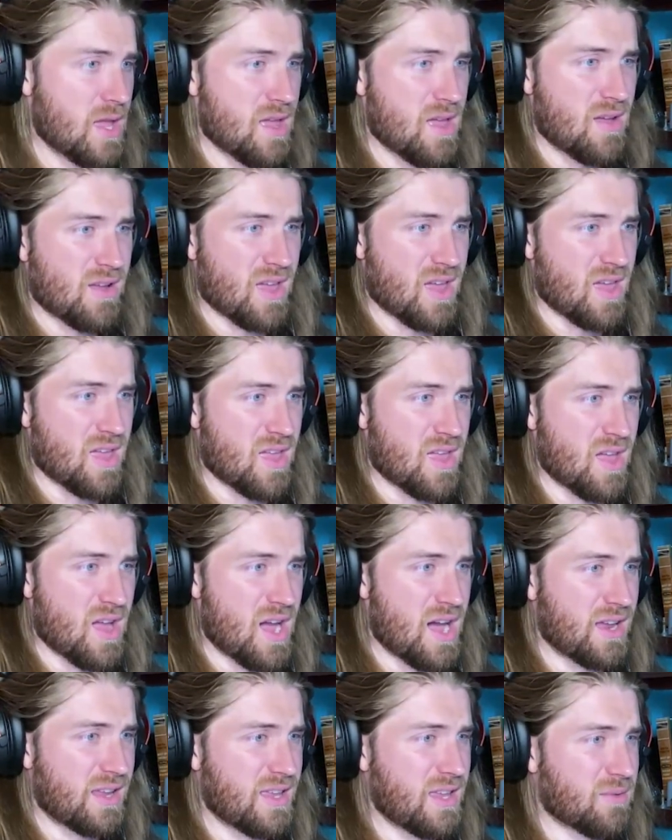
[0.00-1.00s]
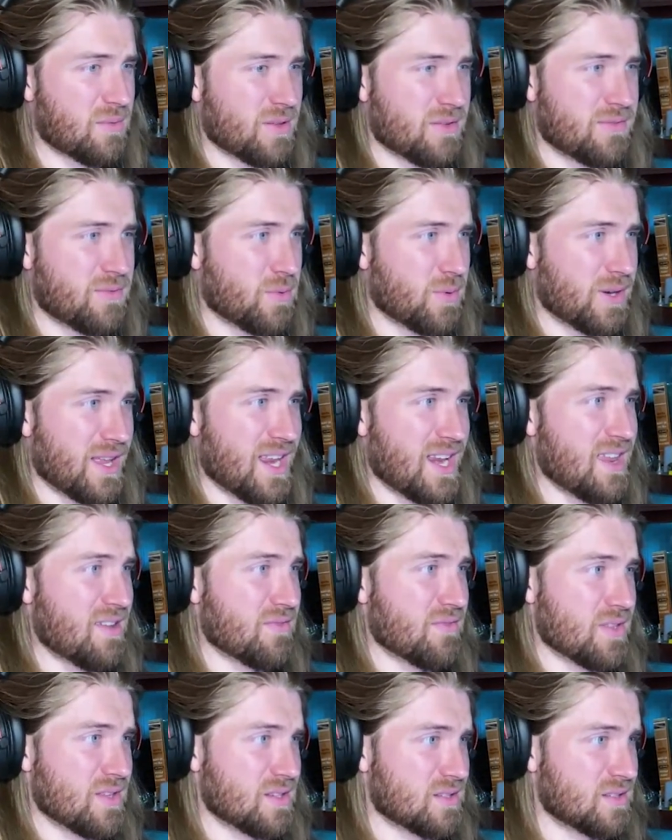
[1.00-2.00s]
Okay, I can't really afford any
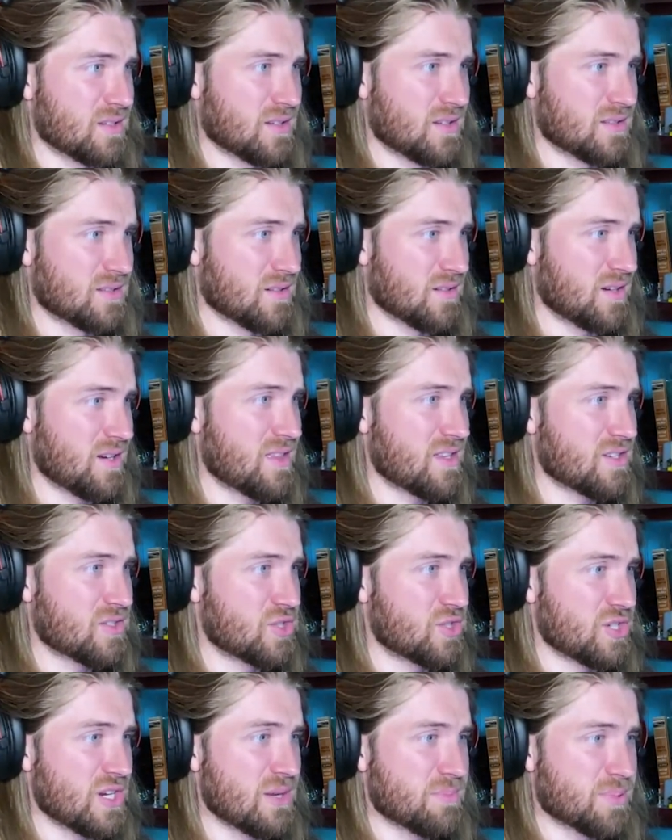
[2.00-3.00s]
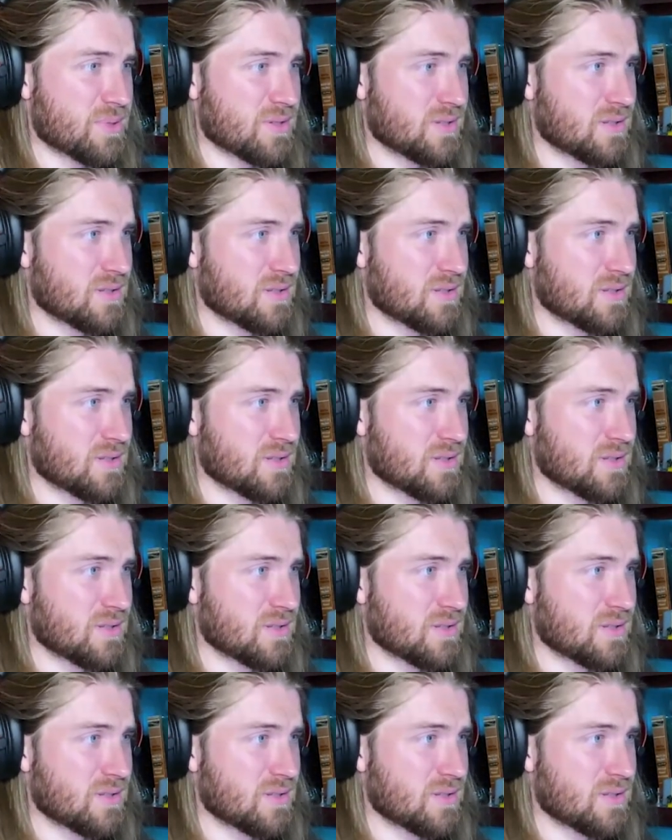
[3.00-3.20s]
of this. Is there anything cheap?